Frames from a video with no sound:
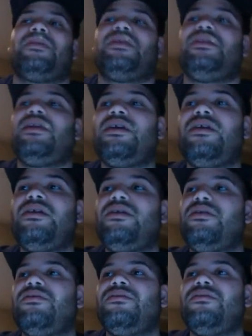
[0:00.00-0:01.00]

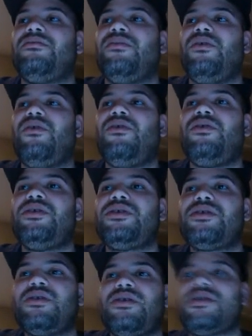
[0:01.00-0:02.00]
like all of this
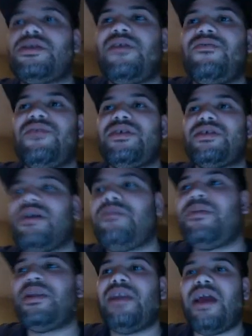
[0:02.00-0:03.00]
good stuff is
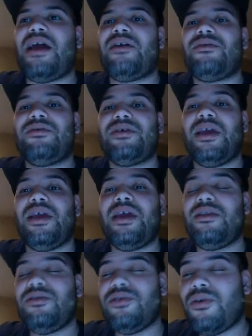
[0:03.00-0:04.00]
coming now
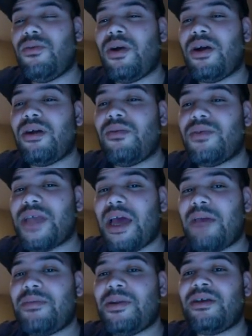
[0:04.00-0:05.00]
and you know what what's
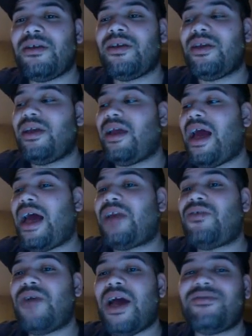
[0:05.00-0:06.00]
happening I
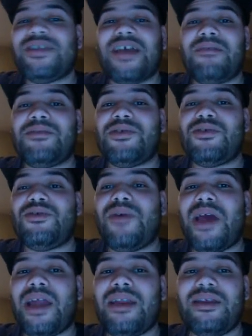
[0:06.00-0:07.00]
don't have time to do
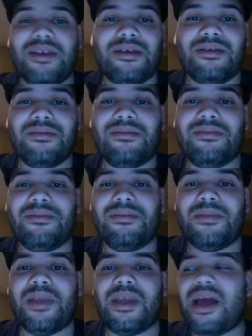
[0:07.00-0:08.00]
anything
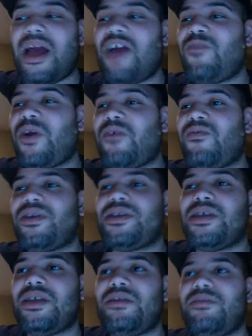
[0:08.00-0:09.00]
like I have my friends
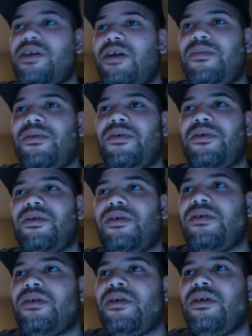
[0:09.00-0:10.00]
hitting me up on
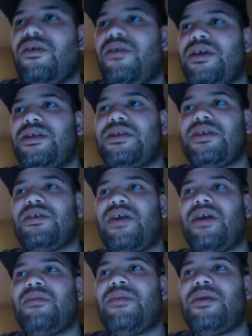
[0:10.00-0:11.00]
on
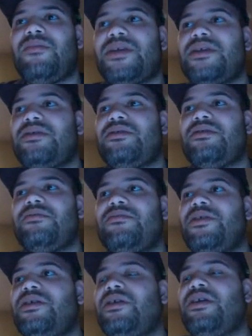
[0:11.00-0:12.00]
Instagram and messaging
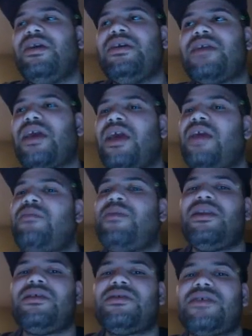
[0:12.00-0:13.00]
me it's like hey
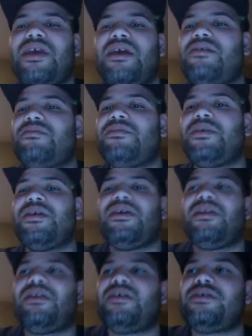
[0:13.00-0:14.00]
man let's hang up
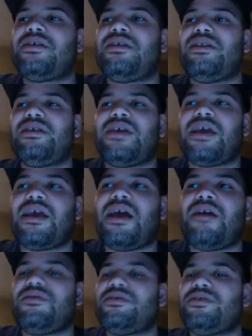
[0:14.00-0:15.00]
let's uh, let's hang
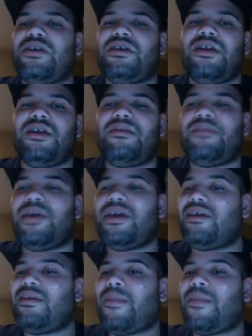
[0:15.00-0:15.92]
out and shit and I'm like